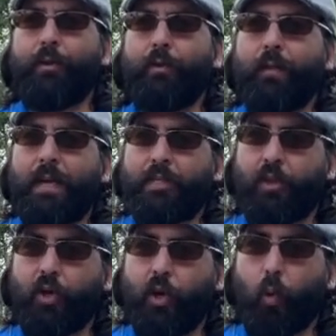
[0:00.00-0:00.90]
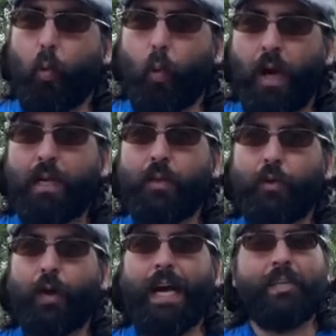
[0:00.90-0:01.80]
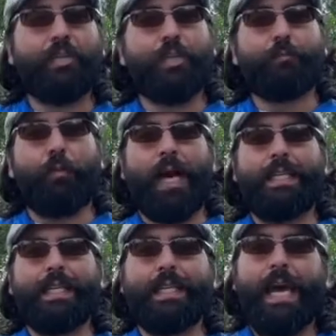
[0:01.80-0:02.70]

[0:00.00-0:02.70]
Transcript: You want to make sure you know what you actually just planted